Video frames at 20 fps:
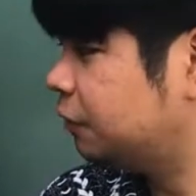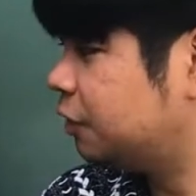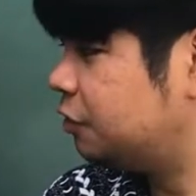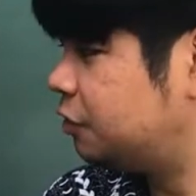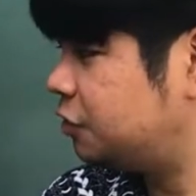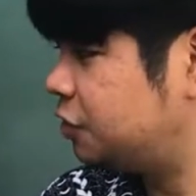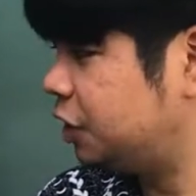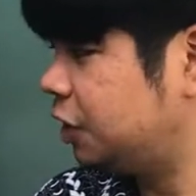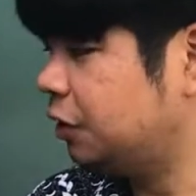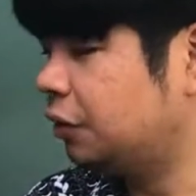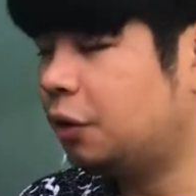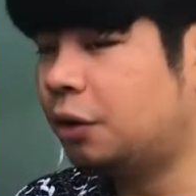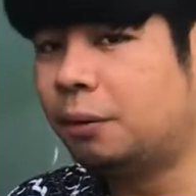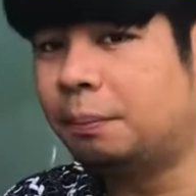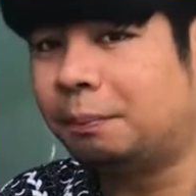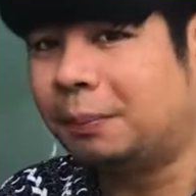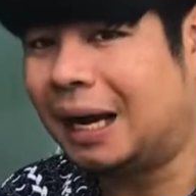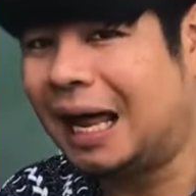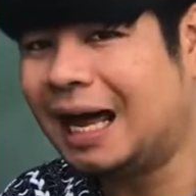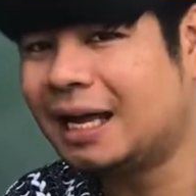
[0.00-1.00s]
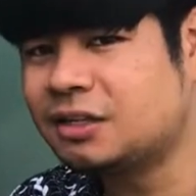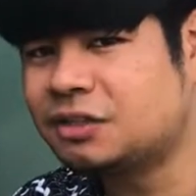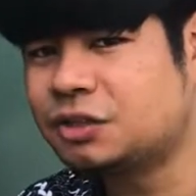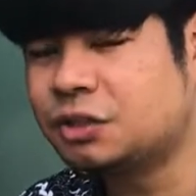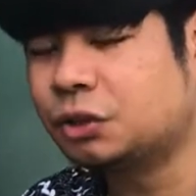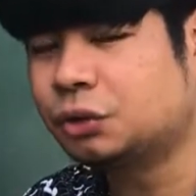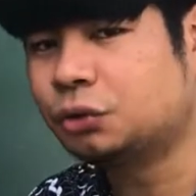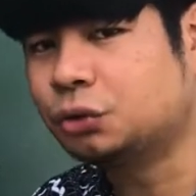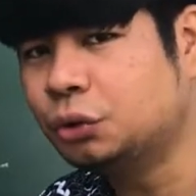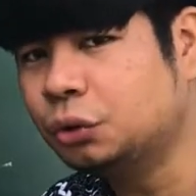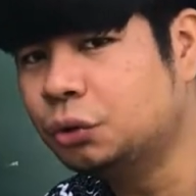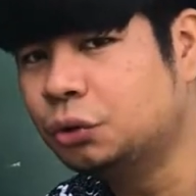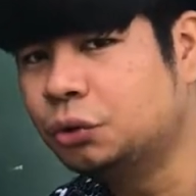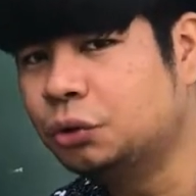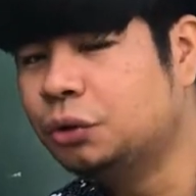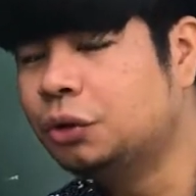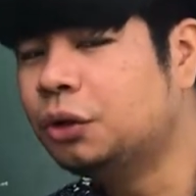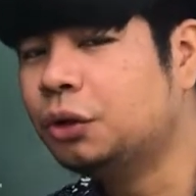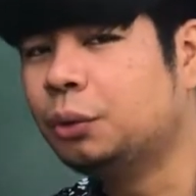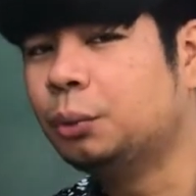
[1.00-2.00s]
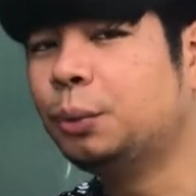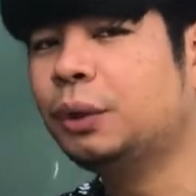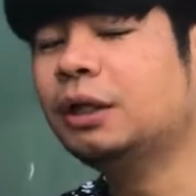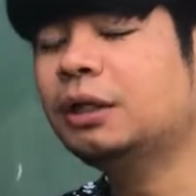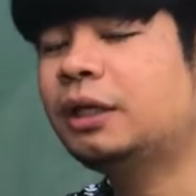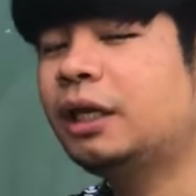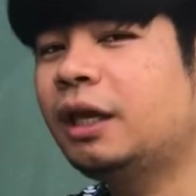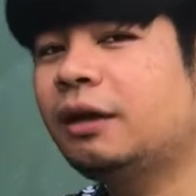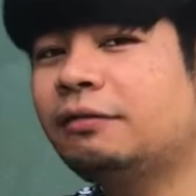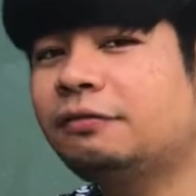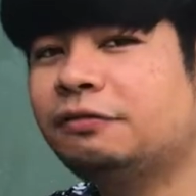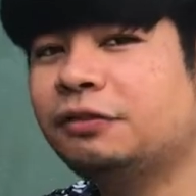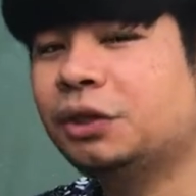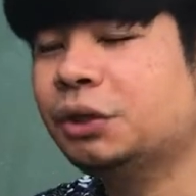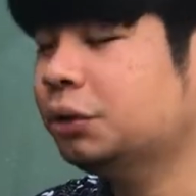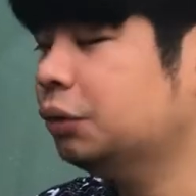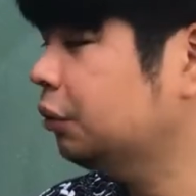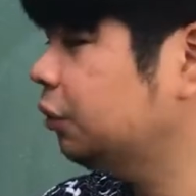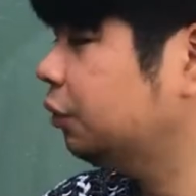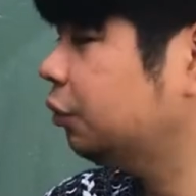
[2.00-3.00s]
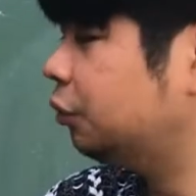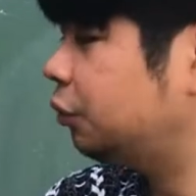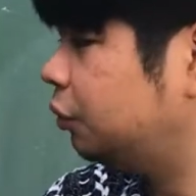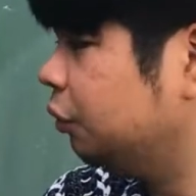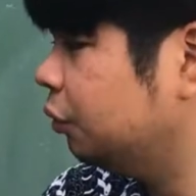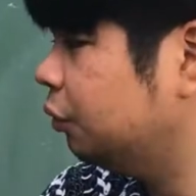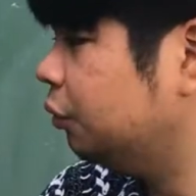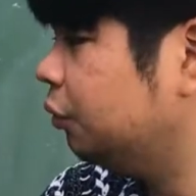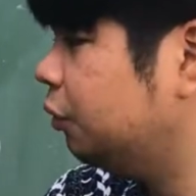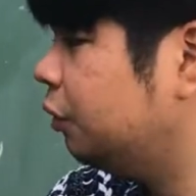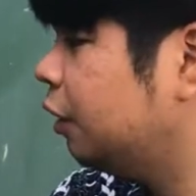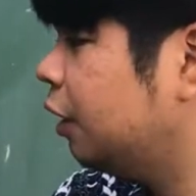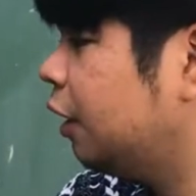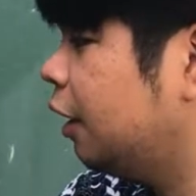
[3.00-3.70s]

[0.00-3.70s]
0 plus 2 will give you 2.